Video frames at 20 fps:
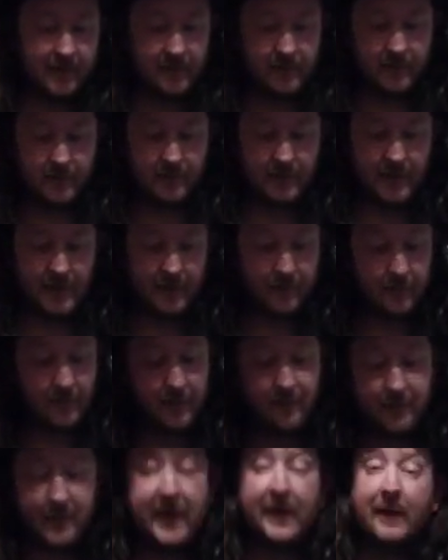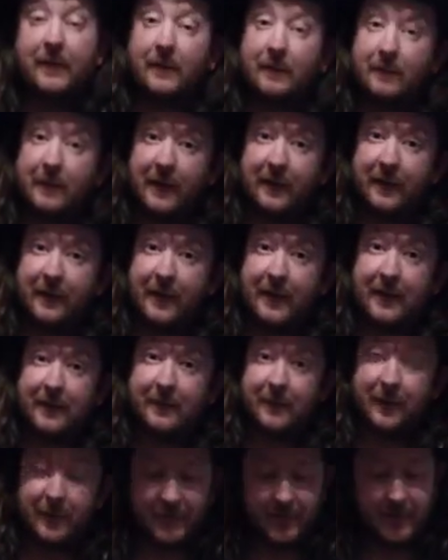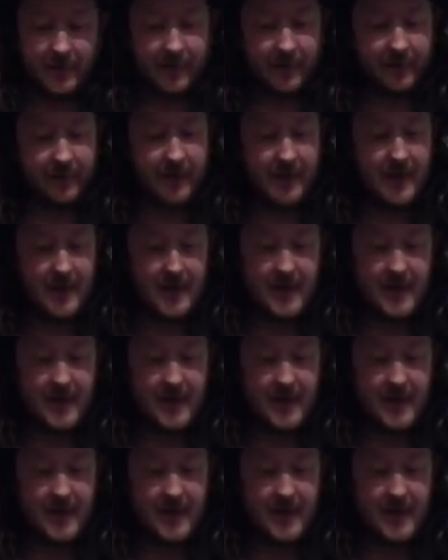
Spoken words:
So that's where I've been recently for a start.